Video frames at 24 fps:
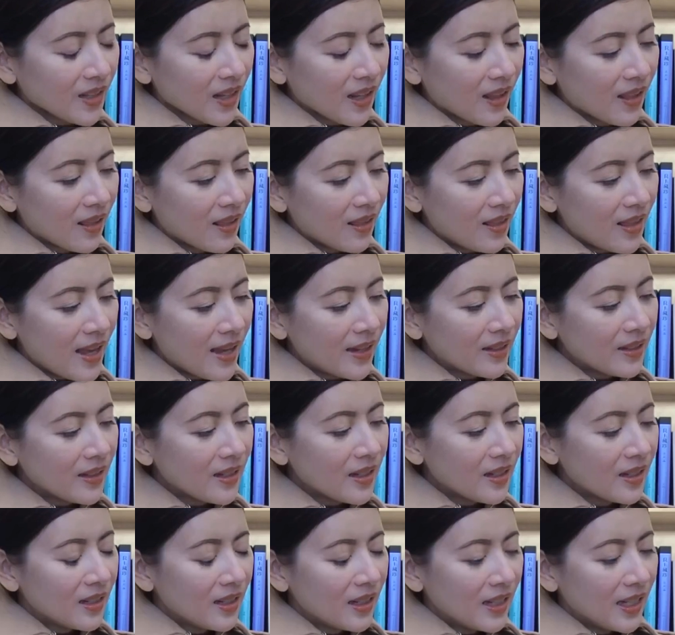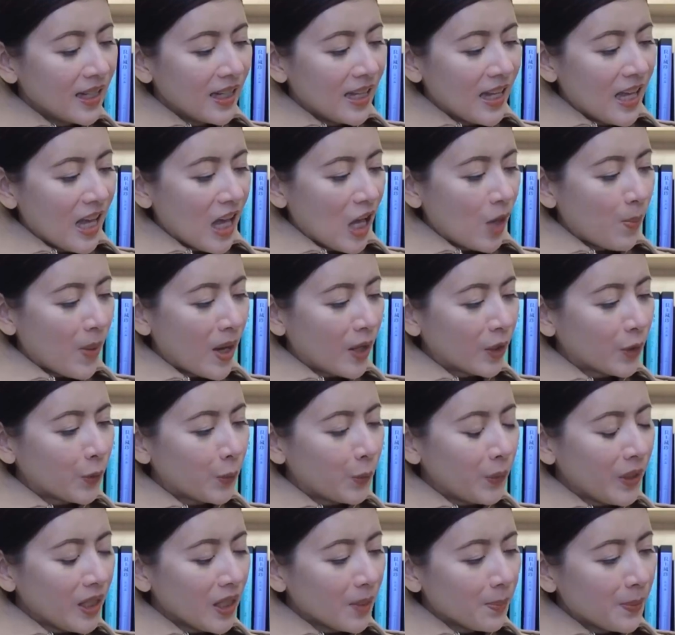Then, about a
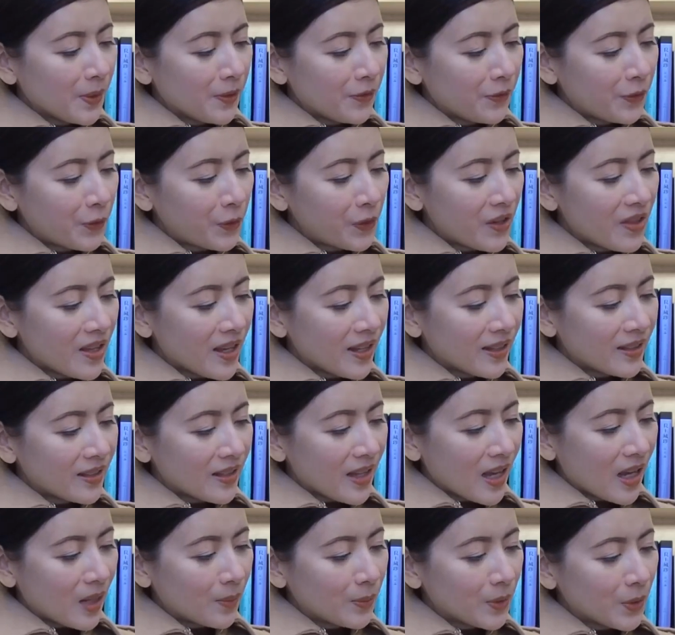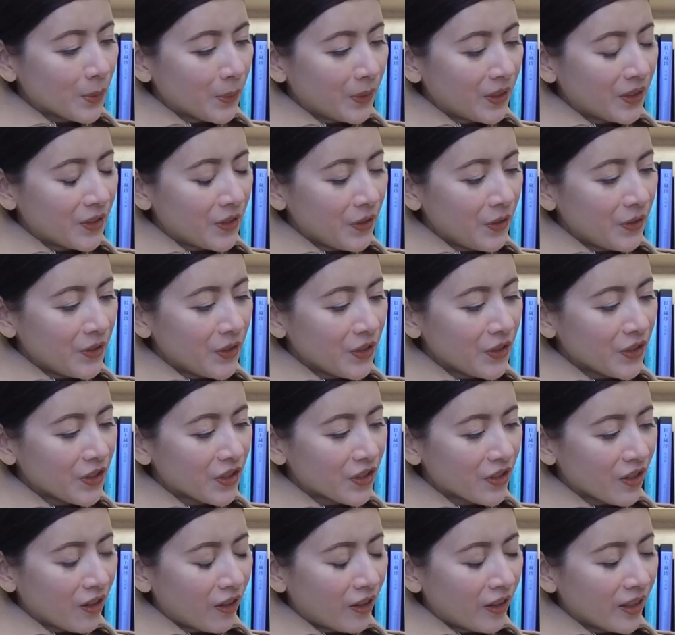week before the exams were due to
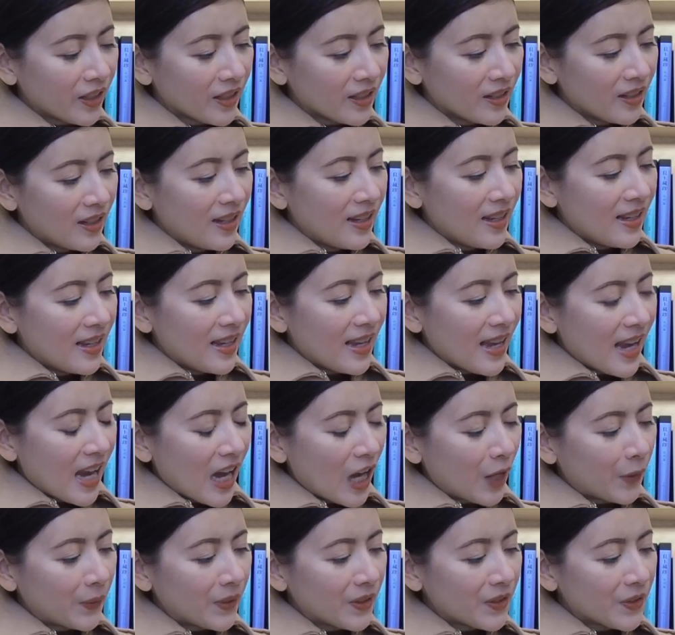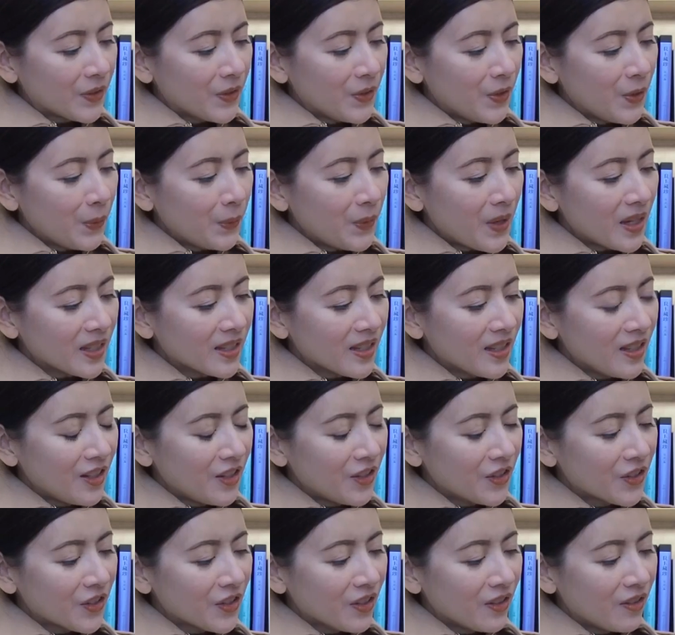start, Harry's new
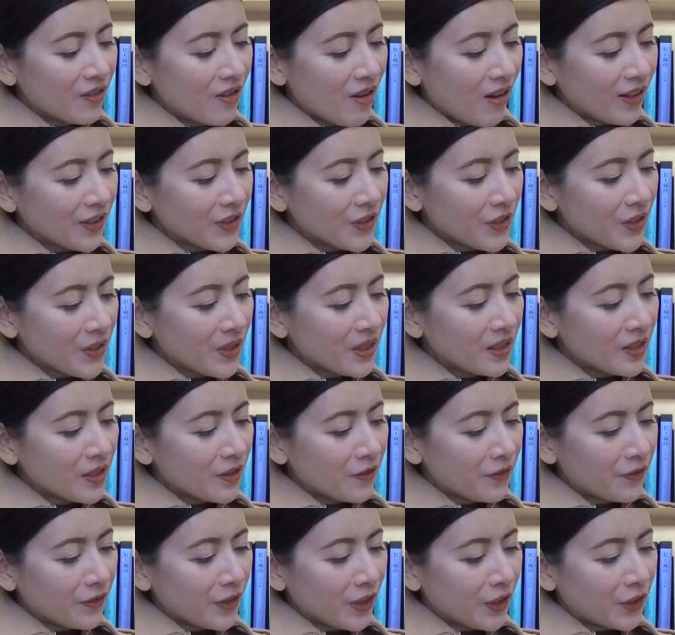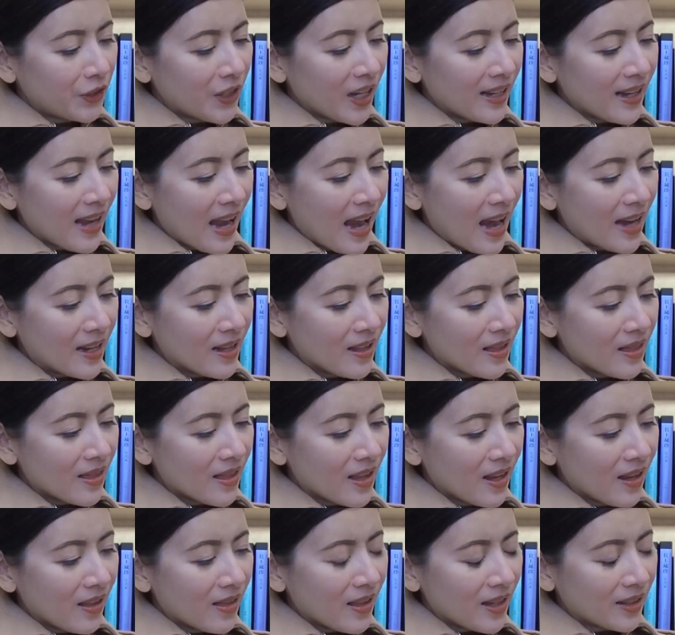resolution not to interfere in
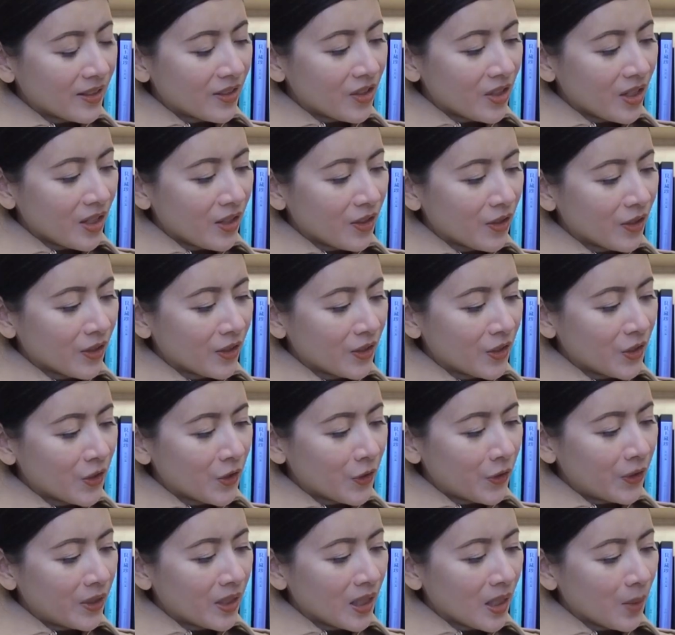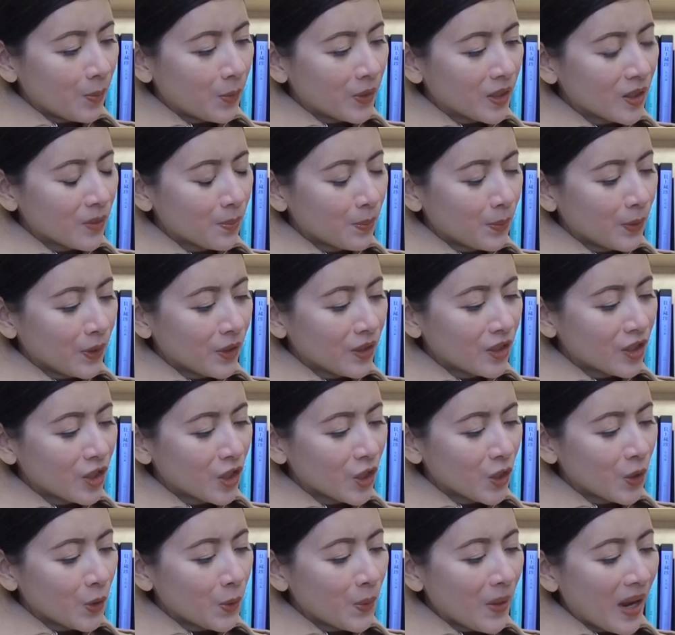anything that didn't concern him was put
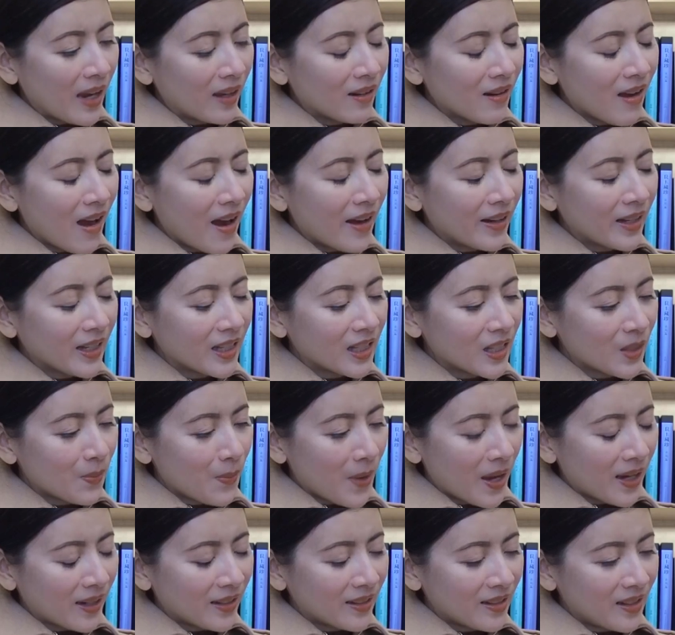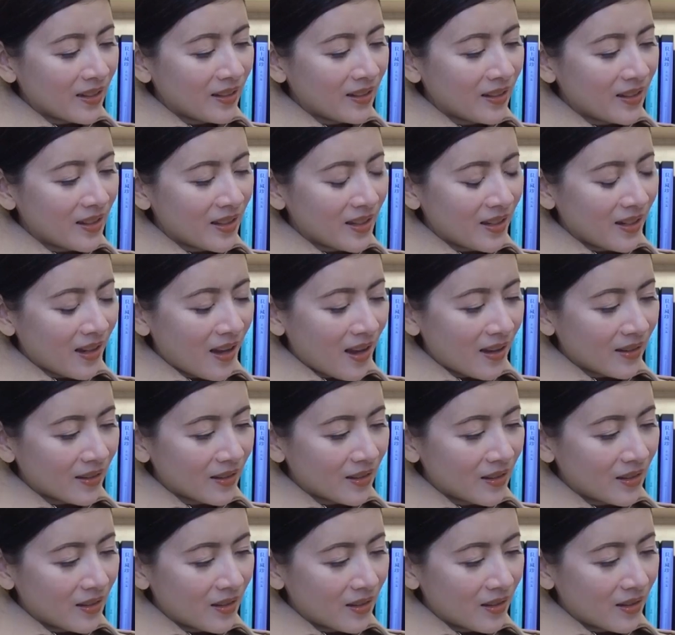to an unexpected
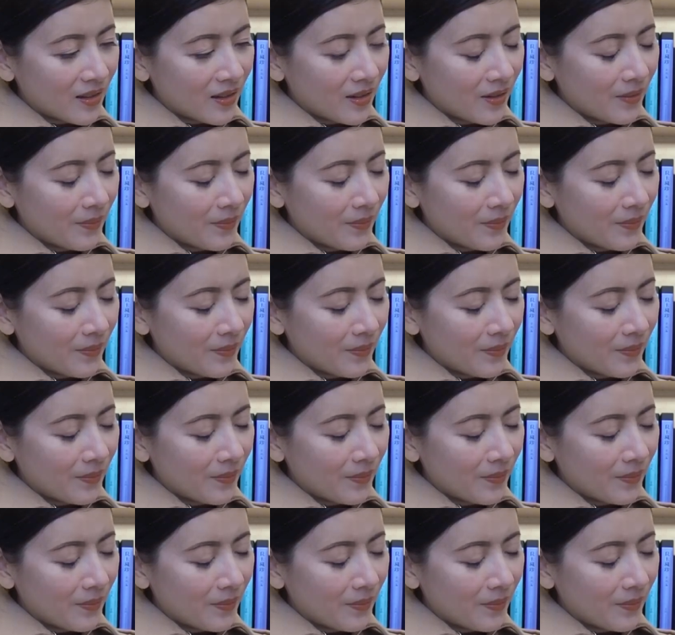test.